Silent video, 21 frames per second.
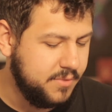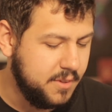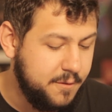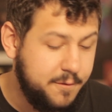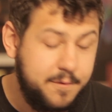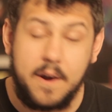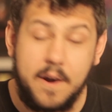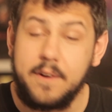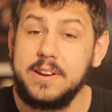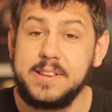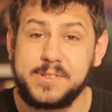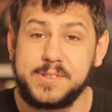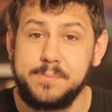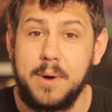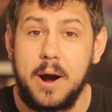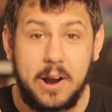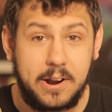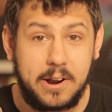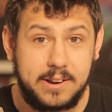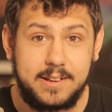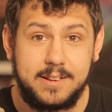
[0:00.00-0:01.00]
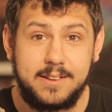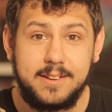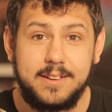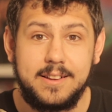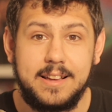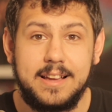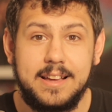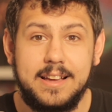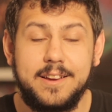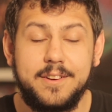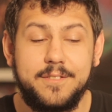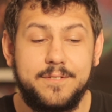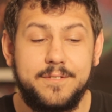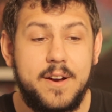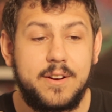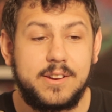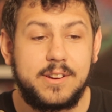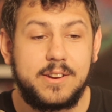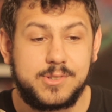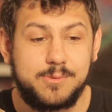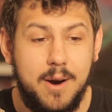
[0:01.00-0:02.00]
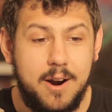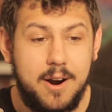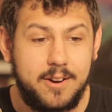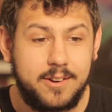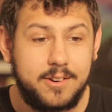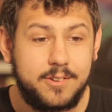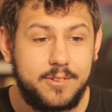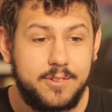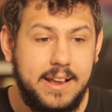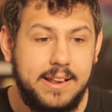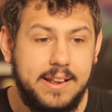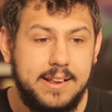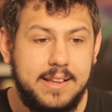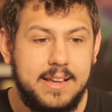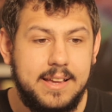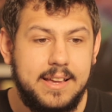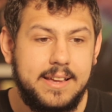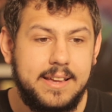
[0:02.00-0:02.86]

Very smart. Very smart, right?